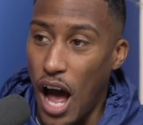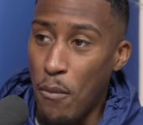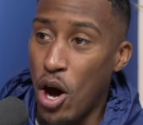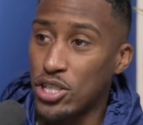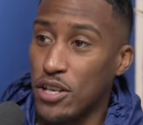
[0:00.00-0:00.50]

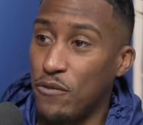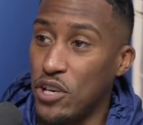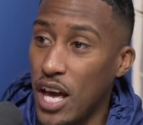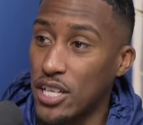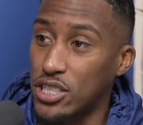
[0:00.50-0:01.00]
asking for
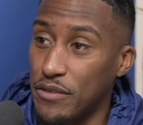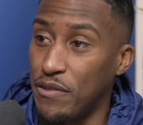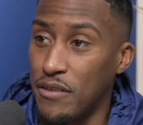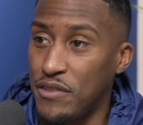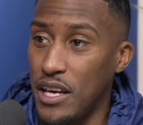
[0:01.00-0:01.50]
the extra
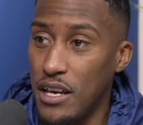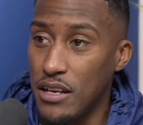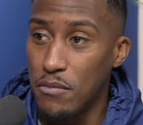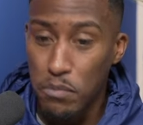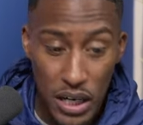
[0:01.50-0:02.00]

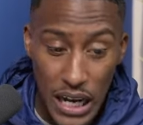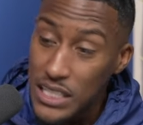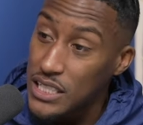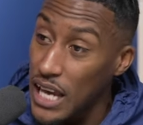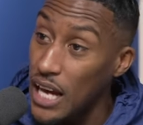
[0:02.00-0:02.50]
15, but
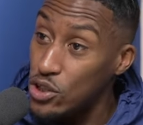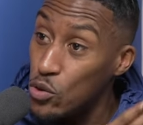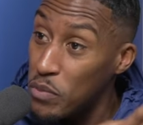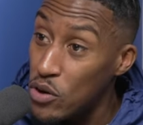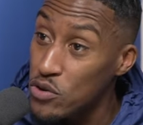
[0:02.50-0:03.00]
that's the
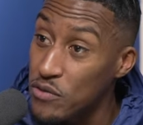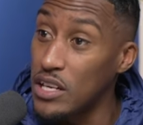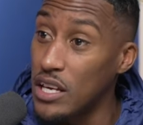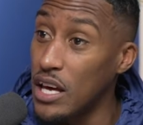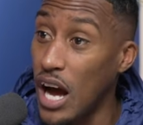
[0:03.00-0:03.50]
actual bills for
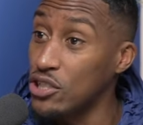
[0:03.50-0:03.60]
the year.